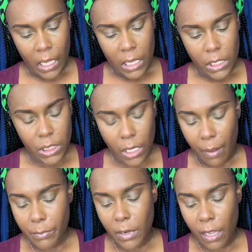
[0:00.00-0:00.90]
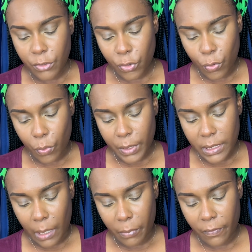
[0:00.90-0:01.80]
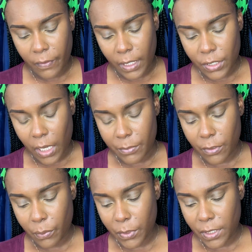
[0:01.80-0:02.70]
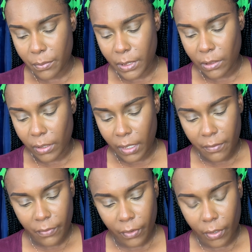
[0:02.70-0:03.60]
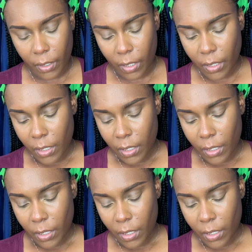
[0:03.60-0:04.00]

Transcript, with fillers: So I'm not sure what type of finish I'm supposed to be looking for.